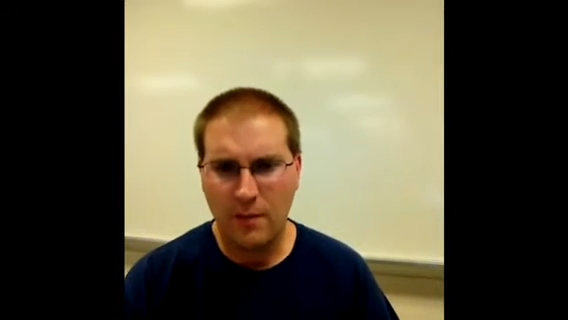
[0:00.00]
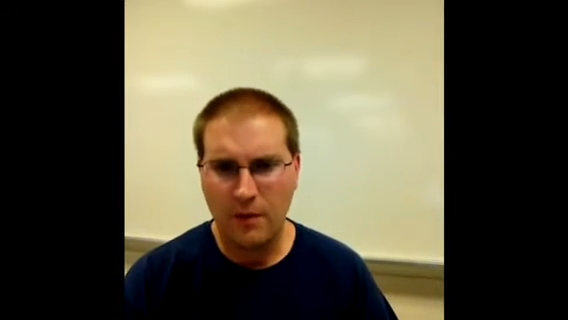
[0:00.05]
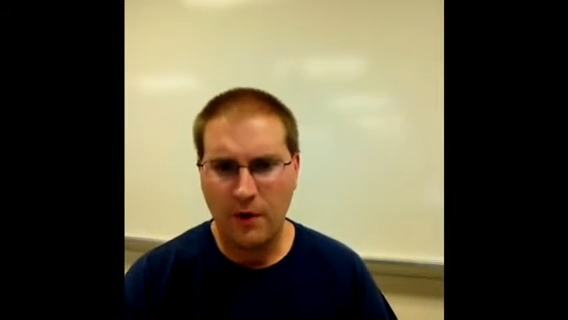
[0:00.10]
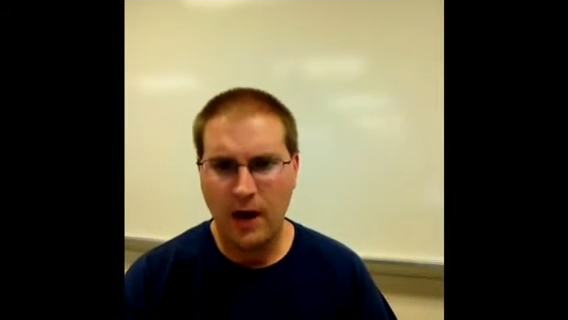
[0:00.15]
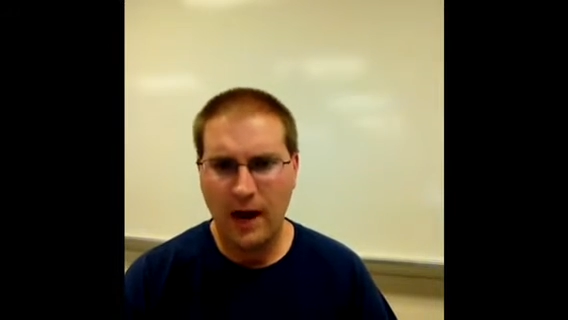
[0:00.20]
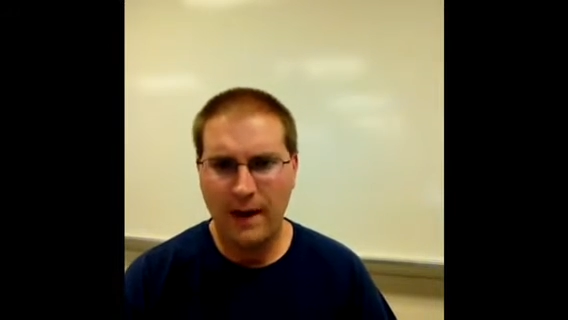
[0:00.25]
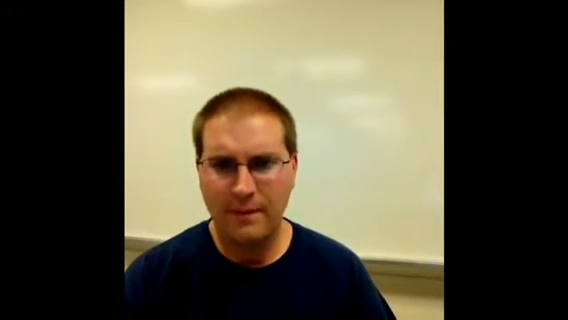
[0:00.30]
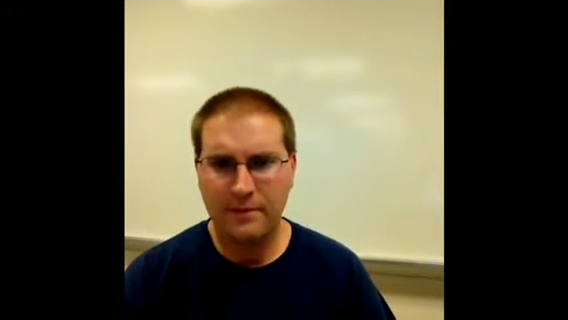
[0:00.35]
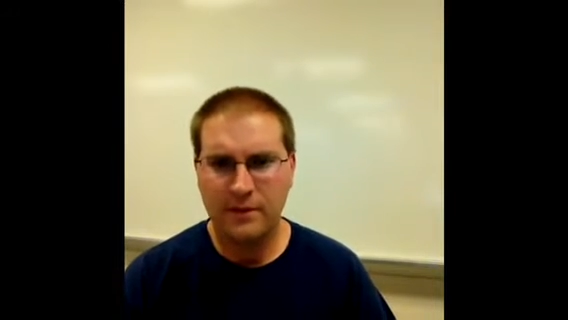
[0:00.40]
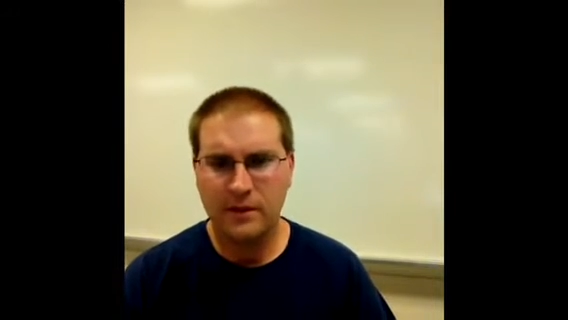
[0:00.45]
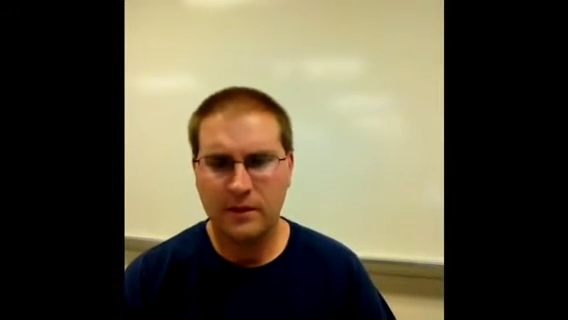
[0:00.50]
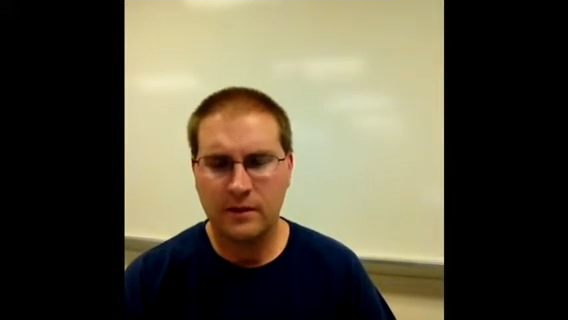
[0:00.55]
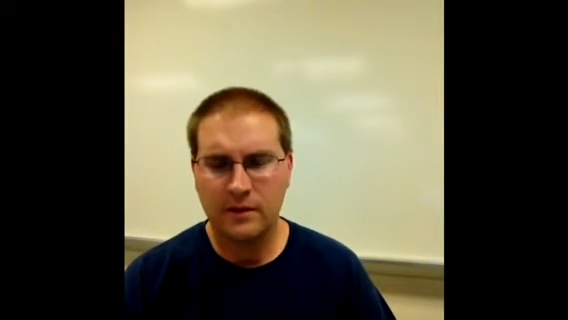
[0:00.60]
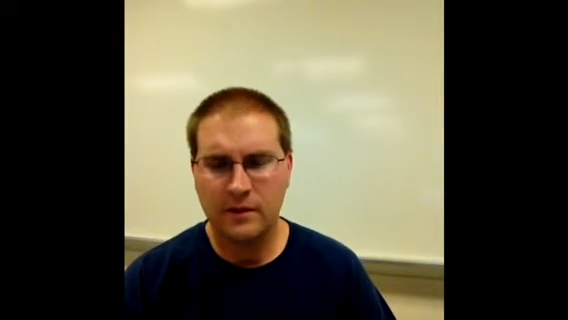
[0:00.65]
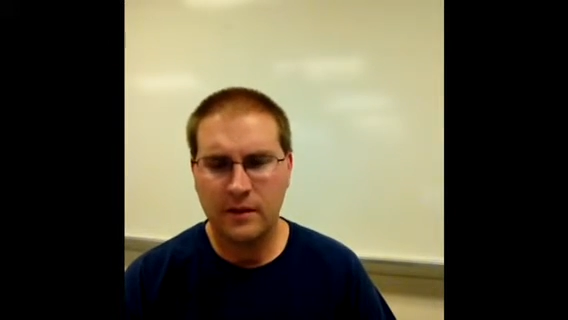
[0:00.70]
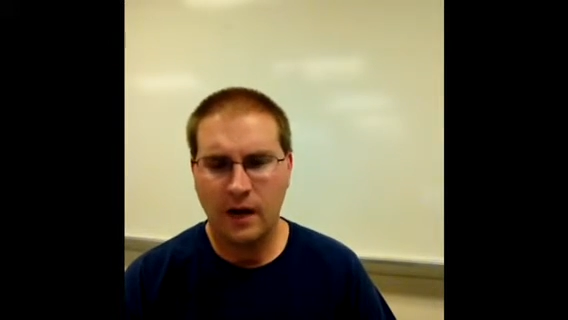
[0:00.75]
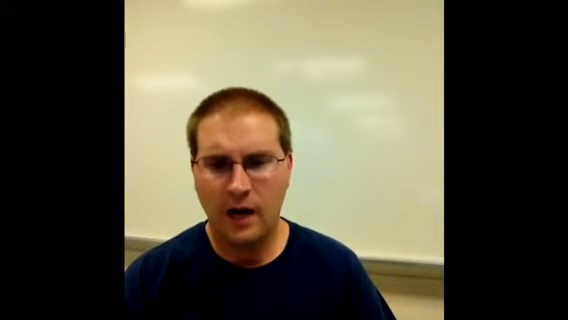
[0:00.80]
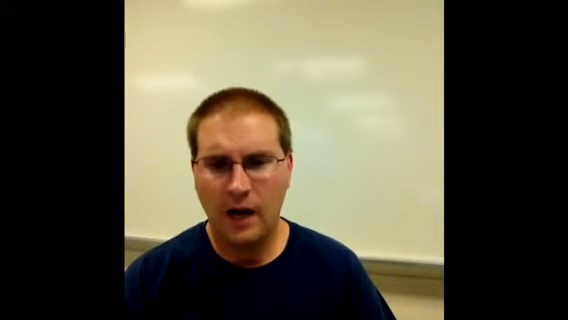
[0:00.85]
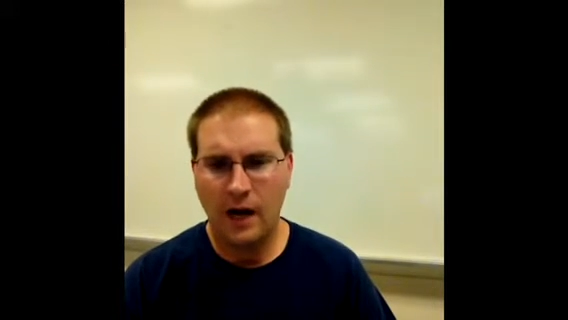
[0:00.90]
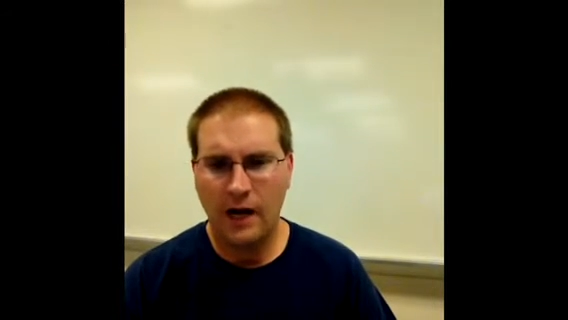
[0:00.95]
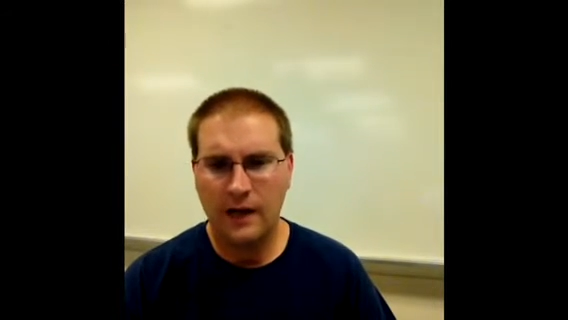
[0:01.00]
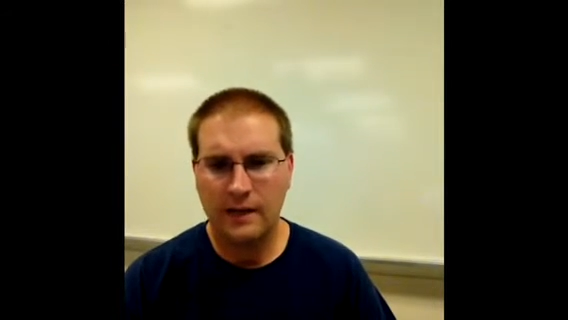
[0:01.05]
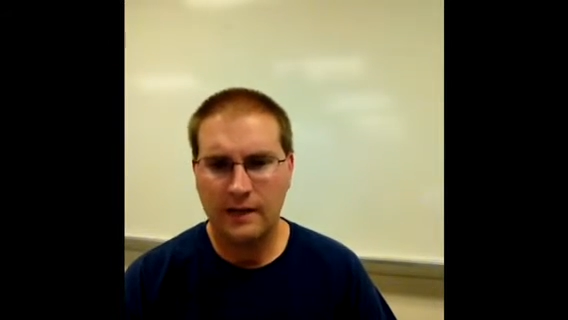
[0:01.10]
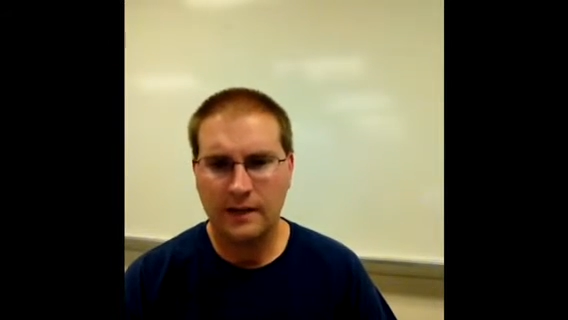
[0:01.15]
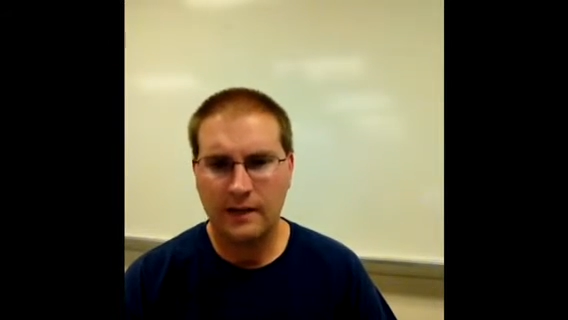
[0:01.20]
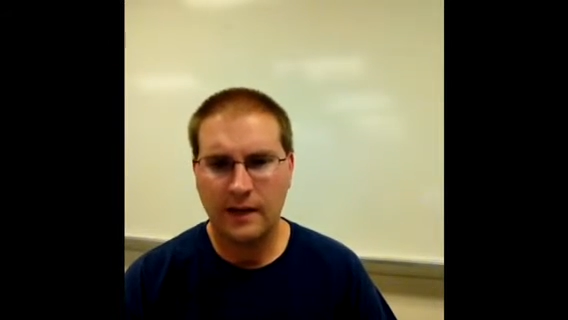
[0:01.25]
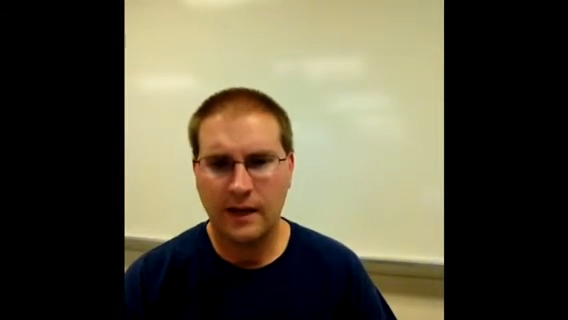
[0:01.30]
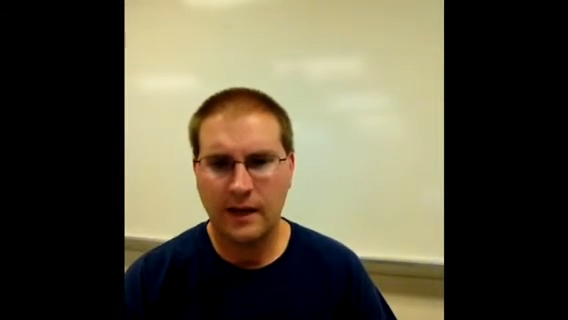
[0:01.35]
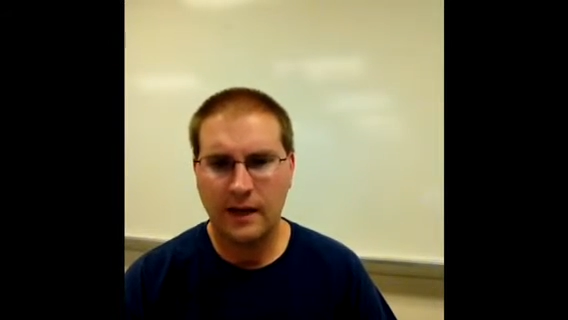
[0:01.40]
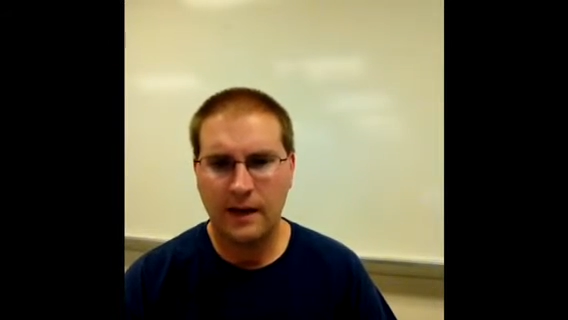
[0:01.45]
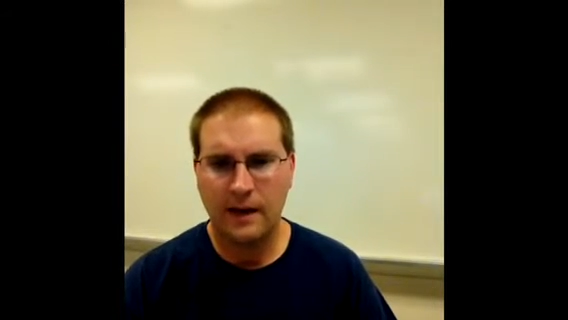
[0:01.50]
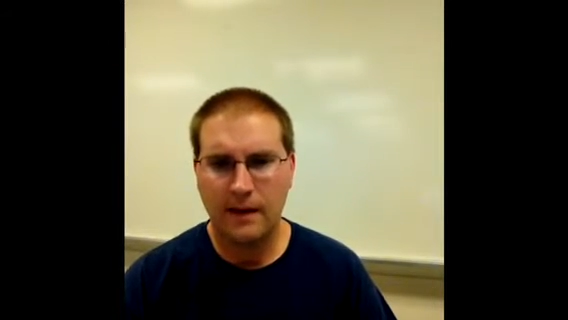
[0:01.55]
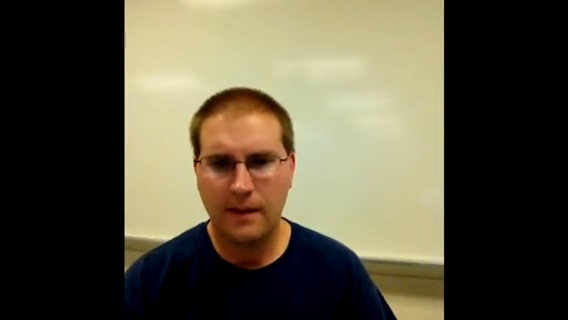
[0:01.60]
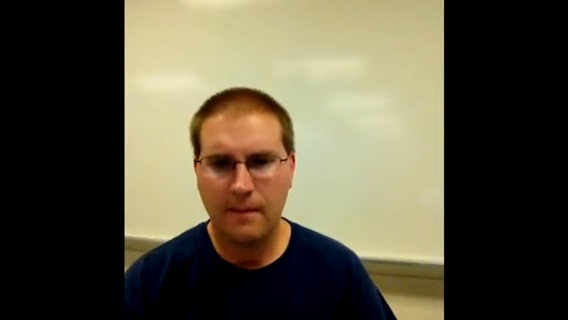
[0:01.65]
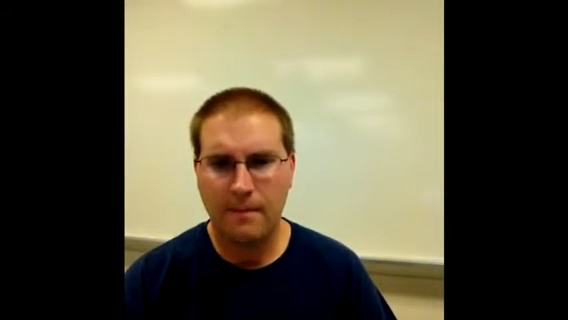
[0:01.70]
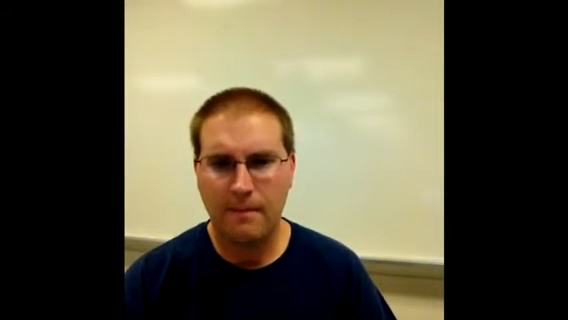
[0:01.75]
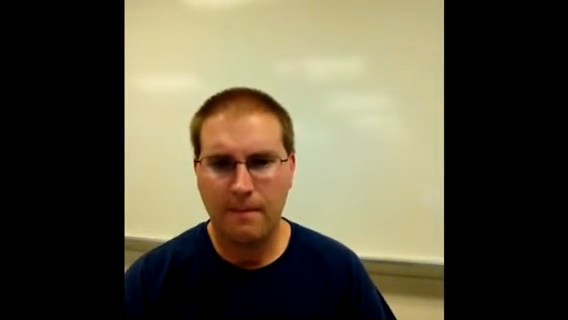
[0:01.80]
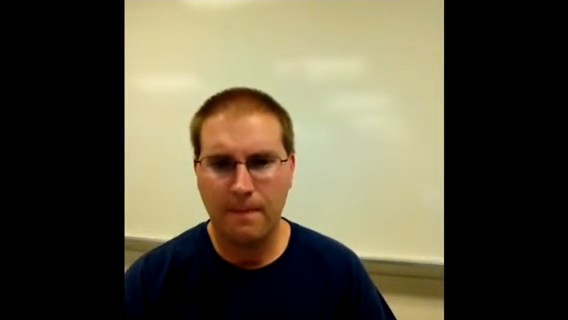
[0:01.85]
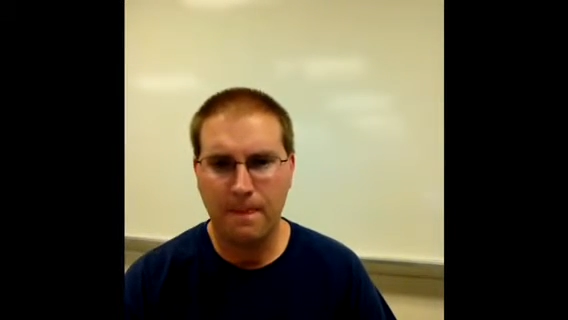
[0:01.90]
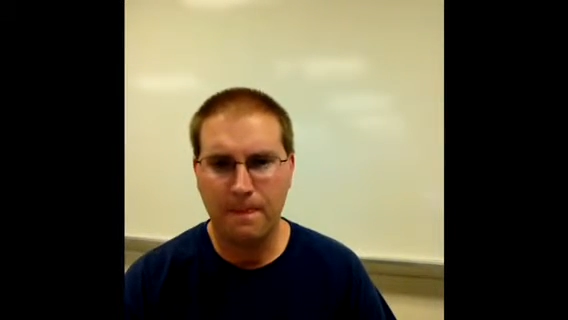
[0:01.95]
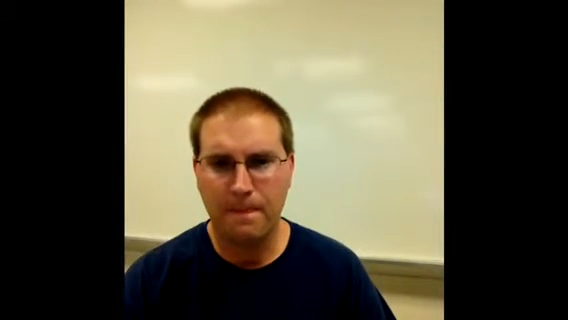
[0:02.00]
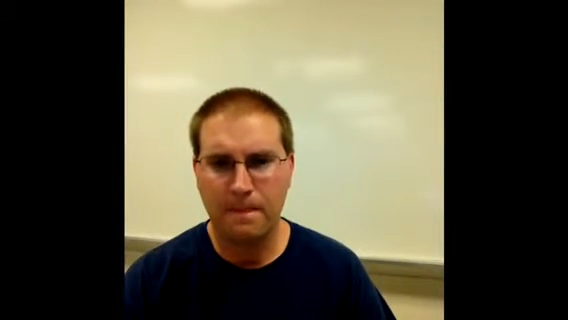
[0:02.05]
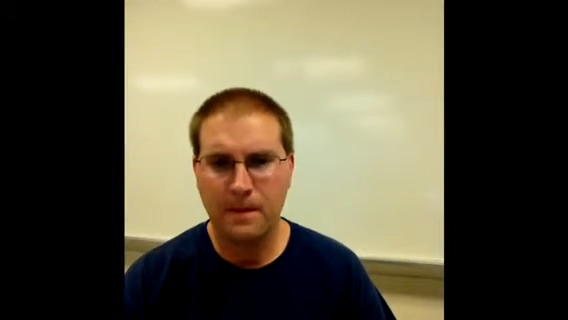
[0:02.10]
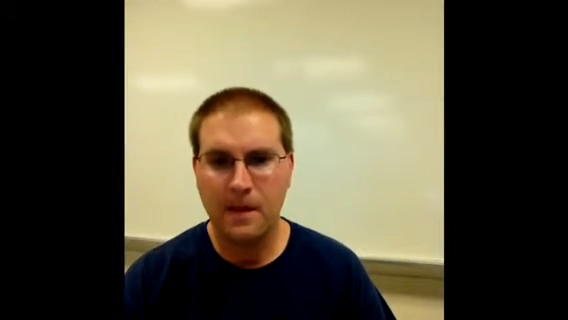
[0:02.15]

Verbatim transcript: perhaps not um,